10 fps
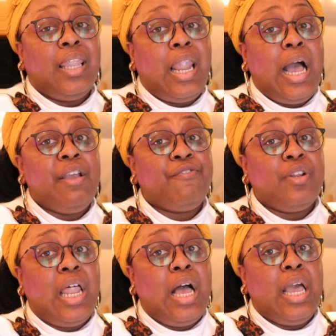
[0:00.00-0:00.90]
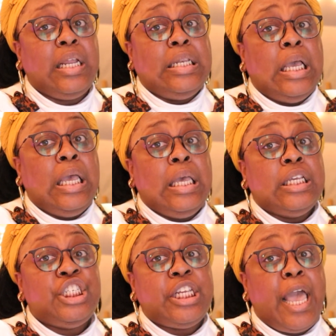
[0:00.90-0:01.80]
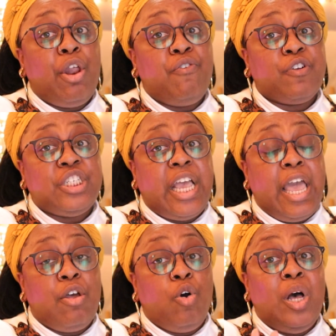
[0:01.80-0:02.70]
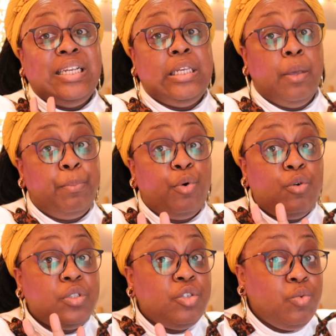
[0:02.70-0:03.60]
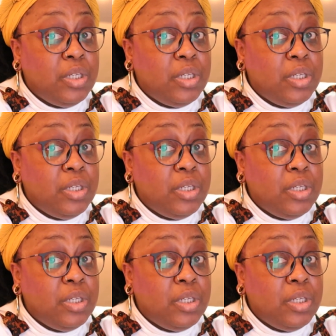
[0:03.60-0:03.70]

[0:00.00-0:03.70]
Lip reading: Line for line, shadow for shadow, dimple to